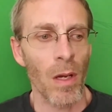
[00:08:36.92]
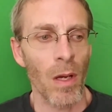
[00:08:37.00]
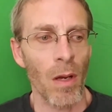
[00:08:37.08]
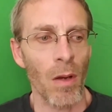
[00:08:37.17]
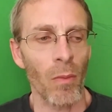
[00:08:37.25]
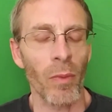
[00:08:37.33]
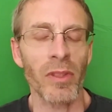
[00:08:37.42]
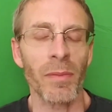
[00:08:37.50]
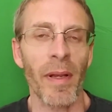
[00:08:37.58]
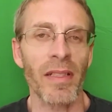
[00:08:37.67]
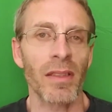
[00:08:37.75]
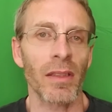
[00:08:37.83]
which
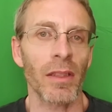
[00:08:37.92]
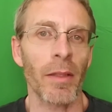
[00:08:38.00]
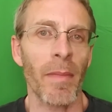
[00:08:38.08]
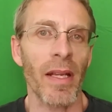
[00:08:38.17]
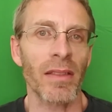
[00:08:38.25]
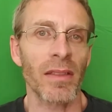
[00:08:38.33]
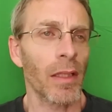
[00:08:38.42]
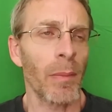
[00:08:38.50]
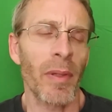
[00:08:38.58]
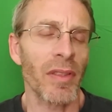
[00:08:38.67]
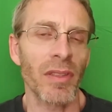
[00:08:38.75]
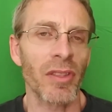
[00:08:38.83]
basically means that the person
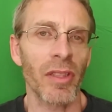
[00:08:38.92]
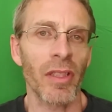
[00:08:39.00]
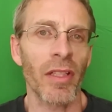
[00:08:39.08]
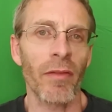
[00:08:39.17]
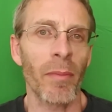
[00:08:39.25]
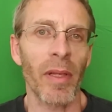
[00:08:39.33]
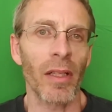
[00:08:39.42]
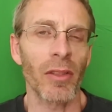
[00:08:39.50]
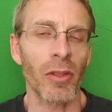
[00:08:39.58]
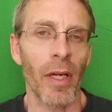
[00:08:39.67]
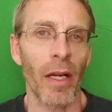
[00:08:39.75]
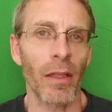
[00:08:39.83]
shouldn't even be on trial.